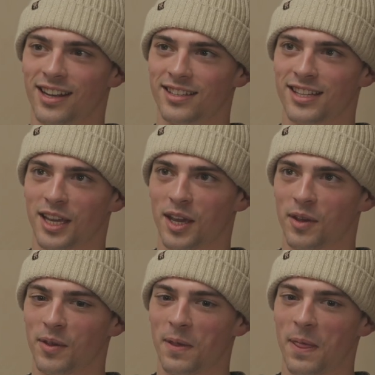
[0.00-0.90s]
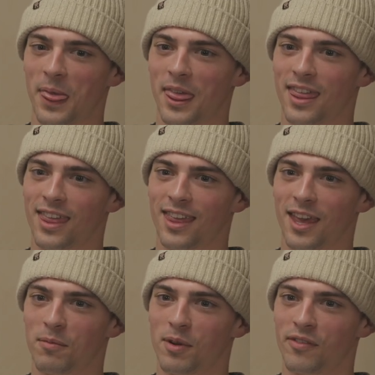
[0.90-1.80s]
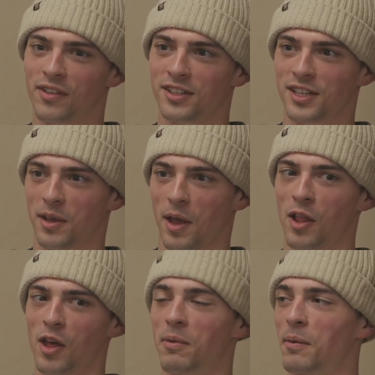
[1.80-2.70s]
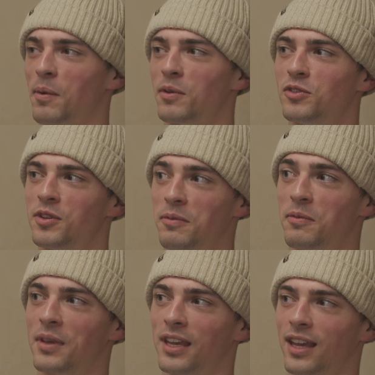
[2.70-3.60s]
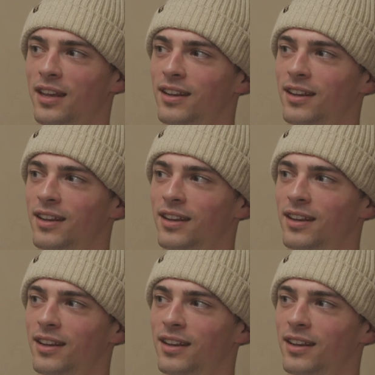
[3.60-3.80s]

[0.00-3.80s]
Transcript: And it's like a privilege that a lot of people would dream of being